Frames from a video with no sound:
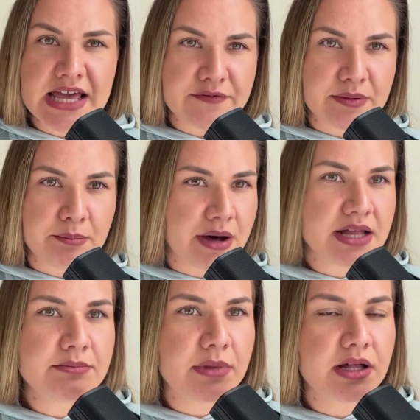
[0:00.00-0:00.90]
have a
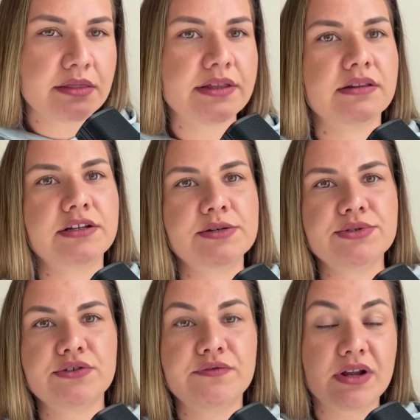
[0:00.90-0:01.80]
bad month in
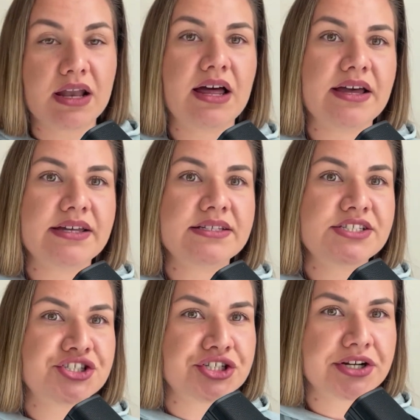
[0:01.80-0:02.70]
terms of
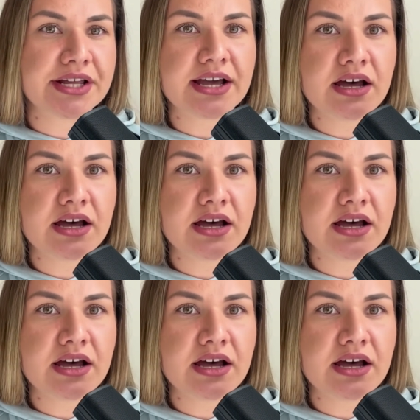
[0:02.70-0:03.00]
clients churning